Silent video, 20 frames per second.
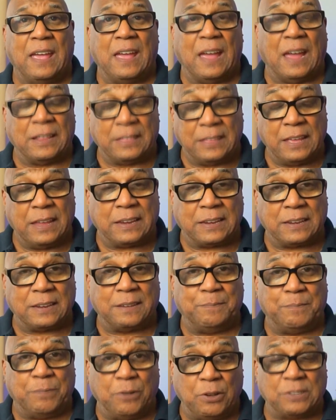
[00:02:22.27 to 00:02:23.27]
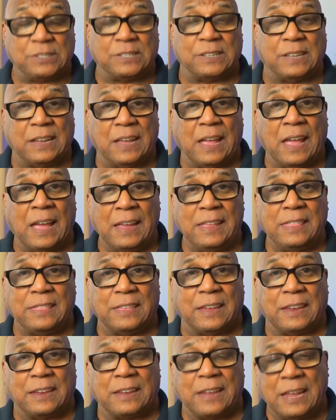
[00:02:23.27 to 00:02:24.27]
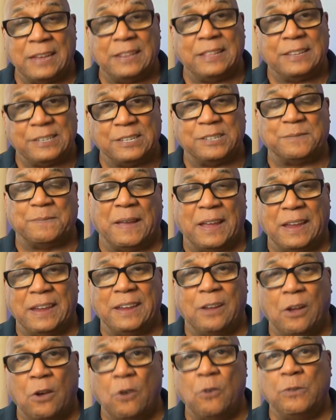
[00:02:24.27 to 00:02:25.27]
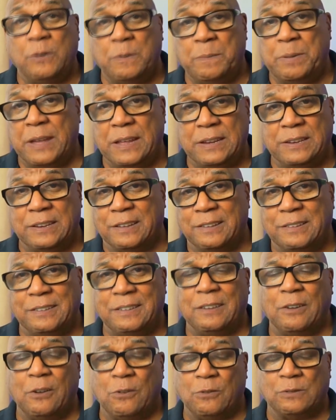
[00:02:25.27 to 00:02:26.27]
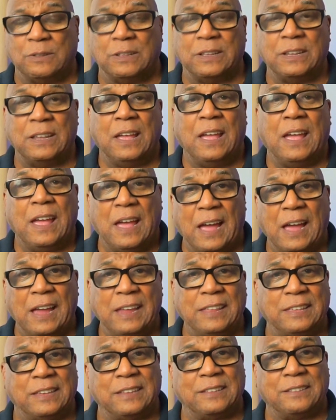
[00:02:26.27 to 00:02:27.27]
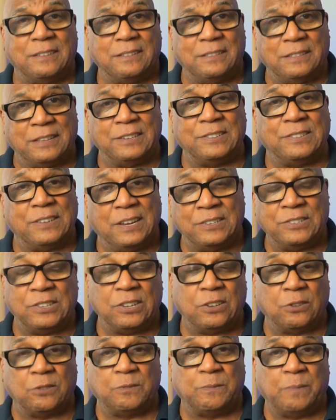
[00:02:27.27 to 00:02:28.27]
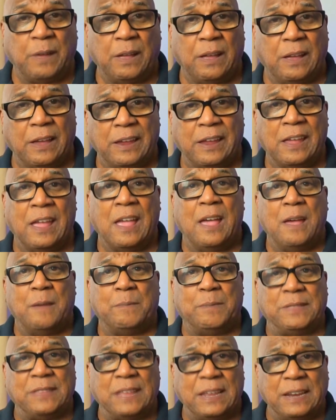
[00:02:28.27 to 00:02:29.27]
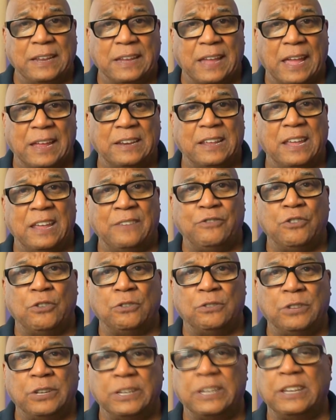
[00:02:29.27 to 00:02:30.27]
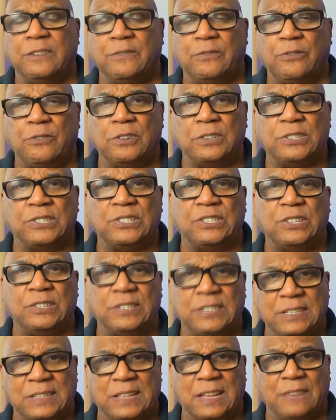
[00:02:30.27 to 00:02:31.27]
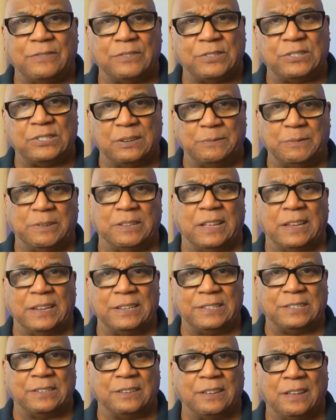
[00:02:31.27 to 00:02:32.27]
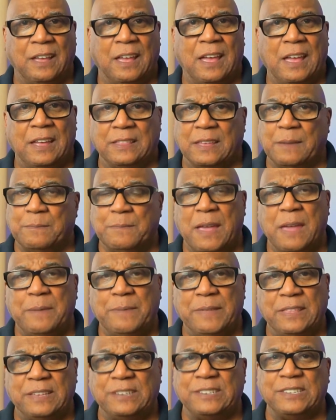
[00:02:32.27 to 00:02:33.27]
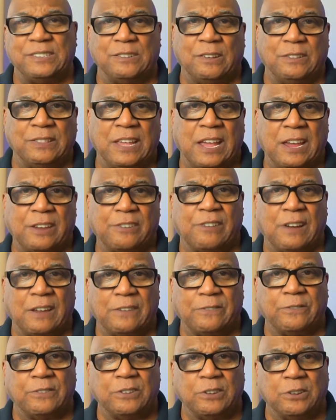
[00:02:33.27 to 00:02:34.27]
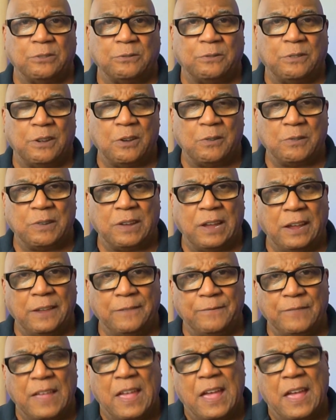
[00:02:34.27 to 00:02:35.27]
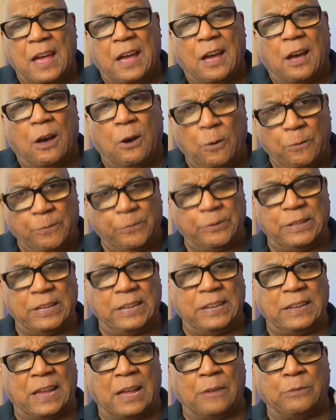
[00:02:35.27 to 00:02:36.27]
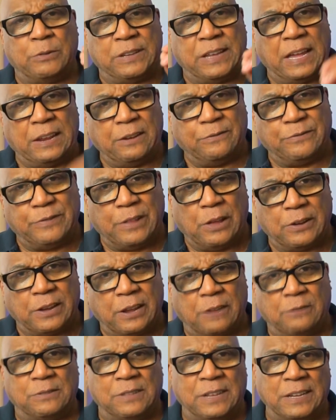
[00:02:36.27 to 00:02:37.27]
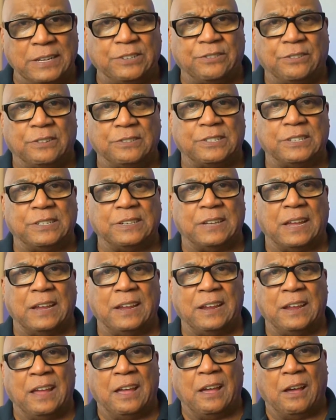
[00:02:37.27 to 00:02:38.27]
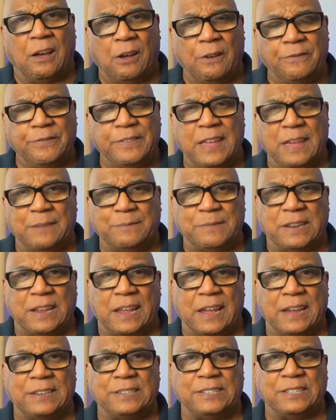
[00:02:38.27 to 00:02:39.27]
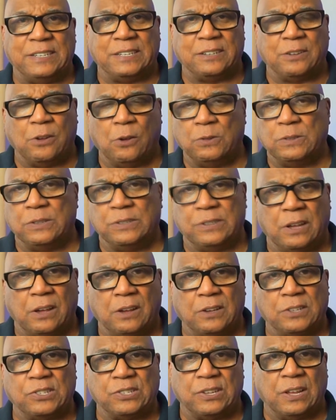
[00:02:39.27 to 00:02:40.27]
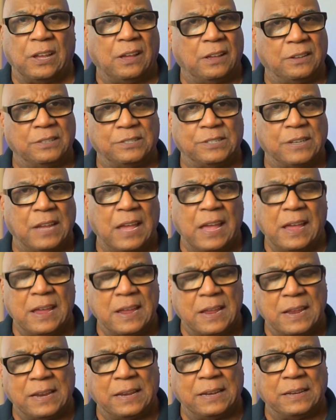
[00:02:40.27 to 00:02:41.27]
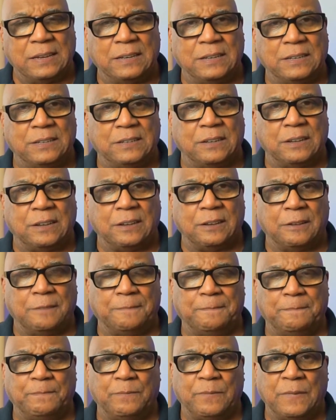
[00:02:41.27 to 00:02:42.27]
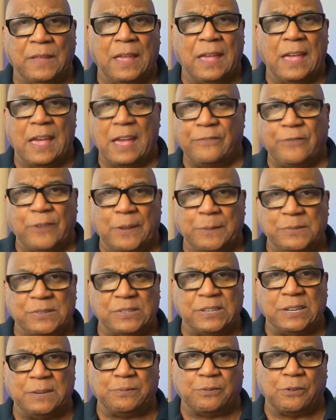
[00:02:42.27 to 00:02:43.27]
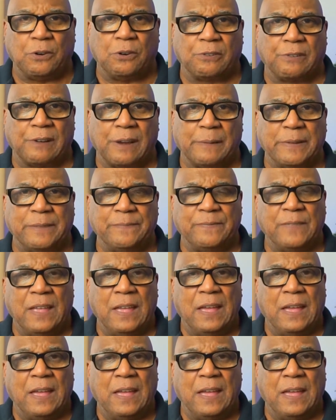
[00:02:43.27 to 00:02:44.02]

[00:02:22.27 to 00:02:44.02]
I think, personally, and this is my own opinion only, I think that this is a good buy. But then again, if you're looking for a study level simulator, then maybe this is not the aircraft for you, okay? Hopefully, I will get a vlog out later on today of the Md80, cold and dark start, and FMC programming.